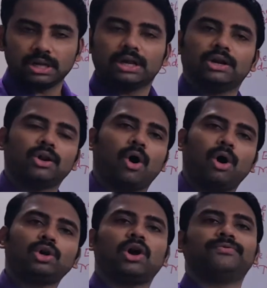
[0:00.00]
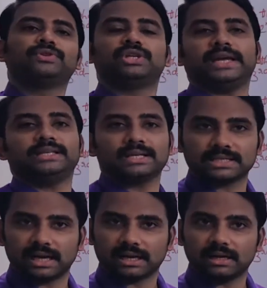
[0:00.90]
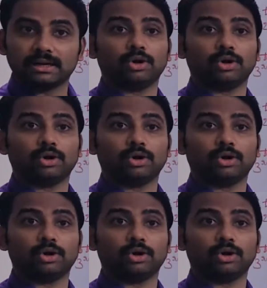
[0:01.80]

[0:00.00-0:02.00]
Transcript: lot of changes occur,